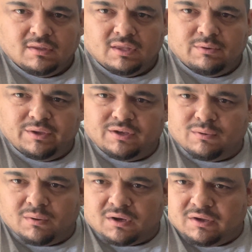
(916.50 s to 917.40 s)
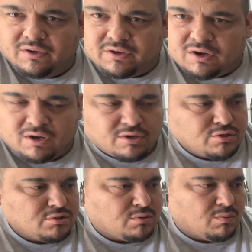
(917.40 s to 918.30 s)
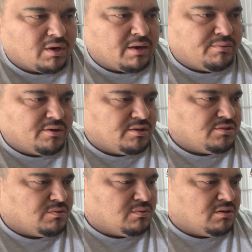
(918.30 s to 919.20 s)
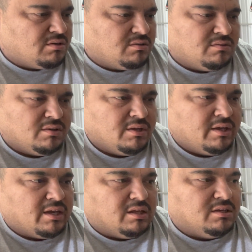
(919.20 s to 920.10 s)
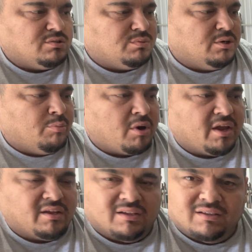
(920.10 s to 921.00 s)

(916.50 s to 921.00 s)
That way you can work on your cars or whatever it is you wanna do. And it's real bright.